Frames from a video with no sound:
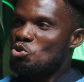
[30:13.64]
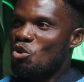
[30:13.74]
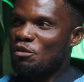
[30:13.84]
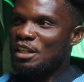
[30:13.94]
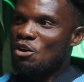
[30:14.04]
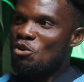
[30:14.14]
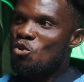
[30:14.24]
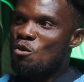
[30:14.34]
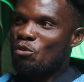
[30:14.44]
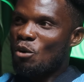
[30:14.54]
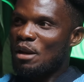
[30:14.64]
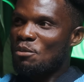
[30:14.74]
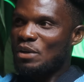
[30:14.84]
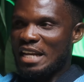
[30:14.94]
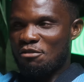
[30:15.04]
solving the whole
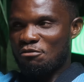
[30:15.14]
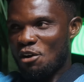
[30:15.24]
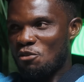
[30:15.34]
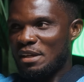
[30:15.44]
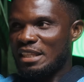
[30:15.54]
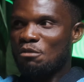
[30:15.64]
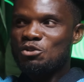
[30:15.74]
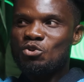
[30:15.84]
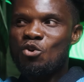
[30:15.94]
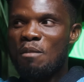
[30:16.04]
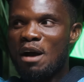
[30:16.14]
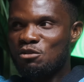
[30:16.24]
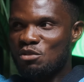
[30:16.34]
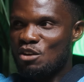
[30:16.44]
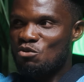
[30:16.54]
problem with the environment, now we should go back
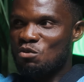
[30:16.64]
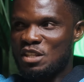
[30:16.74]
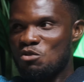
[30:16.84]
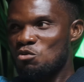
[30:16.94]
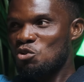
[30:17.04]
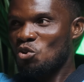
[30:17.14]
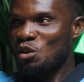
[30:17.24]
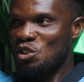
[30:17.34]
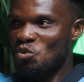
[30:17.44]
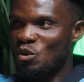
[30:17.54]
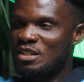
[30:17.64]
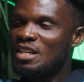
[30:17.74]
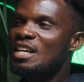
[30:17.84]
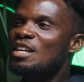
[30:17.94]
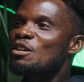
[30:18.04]
to the root. The root cause is what?
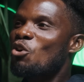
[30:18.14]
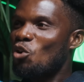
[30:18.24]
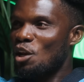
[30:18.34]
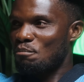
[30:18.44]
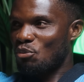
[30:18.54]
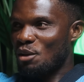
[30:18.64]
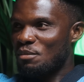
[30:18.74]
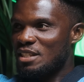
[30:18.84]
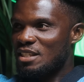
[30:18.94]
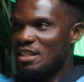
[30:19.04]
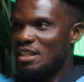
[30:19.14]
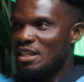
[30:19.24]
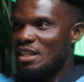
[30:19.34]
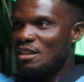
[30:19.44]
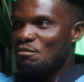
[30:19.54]
Unemployment.
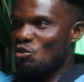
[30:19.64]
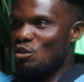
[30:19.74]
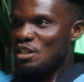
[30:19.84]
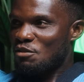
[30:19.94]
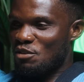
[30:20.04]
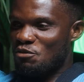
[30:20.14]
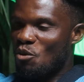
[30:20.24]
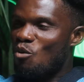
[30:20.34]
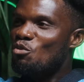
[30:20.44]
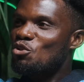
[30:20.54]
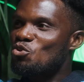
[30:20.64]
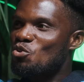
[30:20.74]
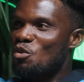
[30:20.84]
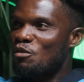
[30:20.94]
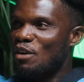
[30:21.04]
Because even from what we
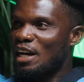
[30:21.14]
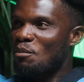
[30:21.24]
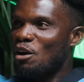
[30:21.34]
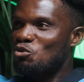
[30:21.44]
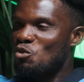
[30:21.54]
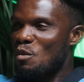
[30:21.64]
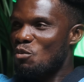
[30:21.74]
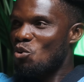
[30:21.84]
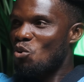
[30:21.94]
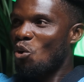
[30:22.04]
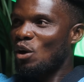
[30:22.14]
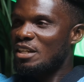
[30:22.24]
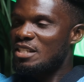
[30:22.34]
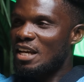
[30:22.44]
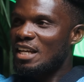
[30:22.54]
do, we've had about 2 people call
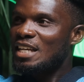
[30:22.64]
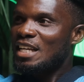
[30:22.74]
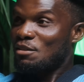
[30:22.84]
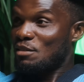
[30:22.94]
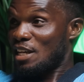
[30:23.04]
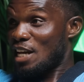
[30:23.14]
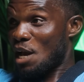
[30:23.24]
and say, they